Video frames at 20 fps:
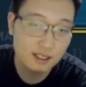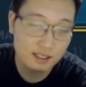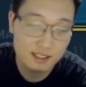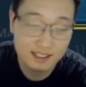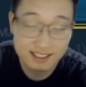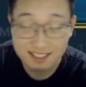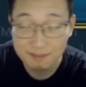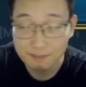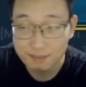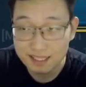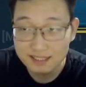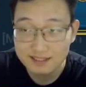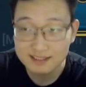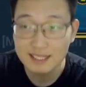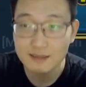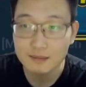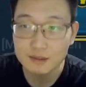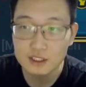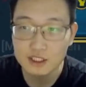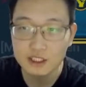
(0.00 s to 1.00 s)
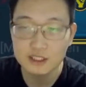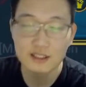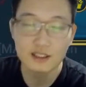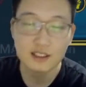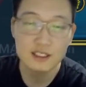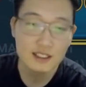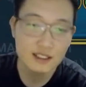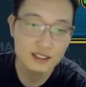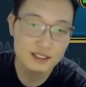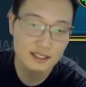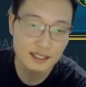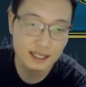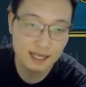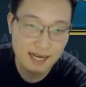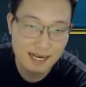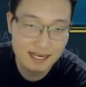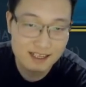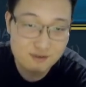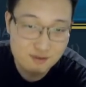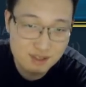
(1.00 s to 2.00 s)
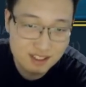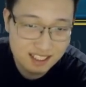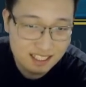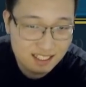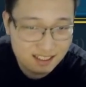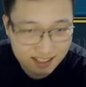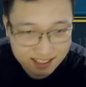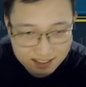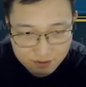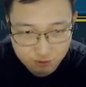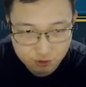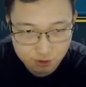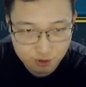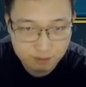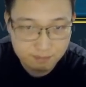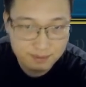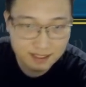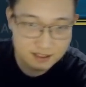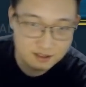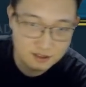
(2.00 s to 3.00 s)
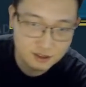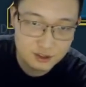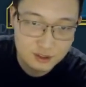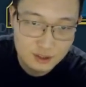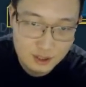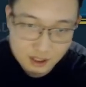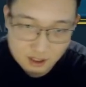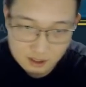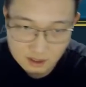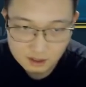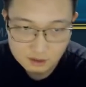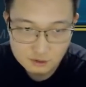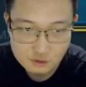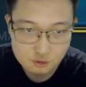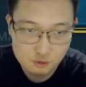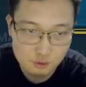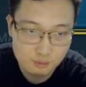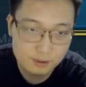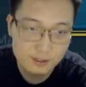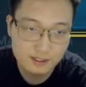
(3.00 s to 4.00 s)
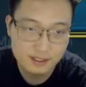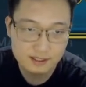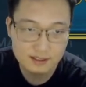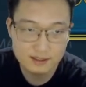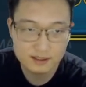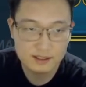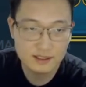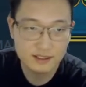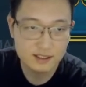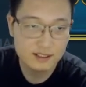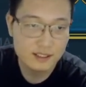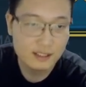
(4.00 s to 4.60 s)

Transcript: is the best damage dealer in Hydra, and then Geomancer, super good.